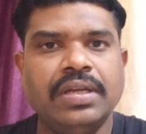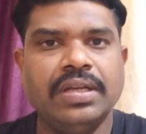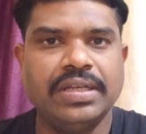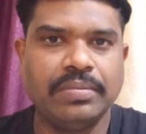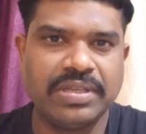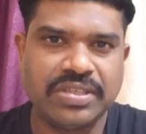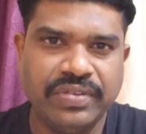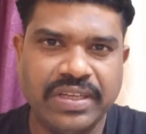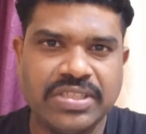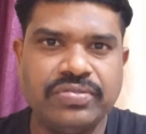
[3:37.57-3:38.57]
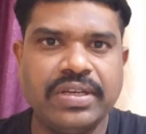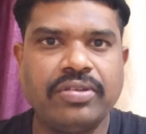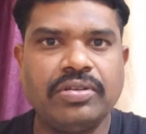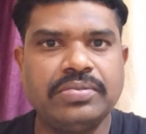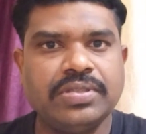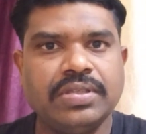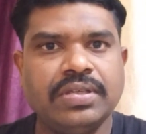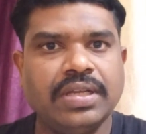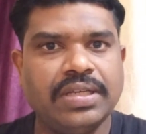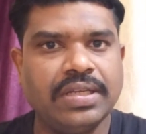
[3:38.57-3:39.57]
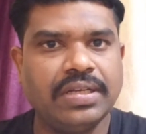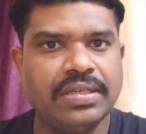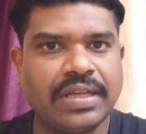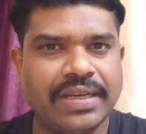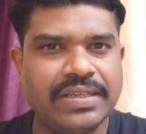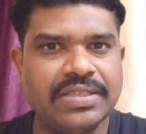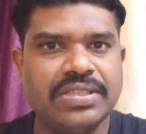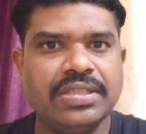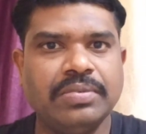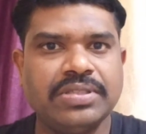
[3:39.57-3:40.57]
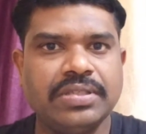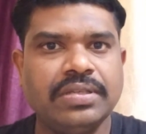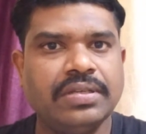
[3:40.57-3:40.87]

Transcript: Later, muscle weakness will develop. Later, tightness in the muscle,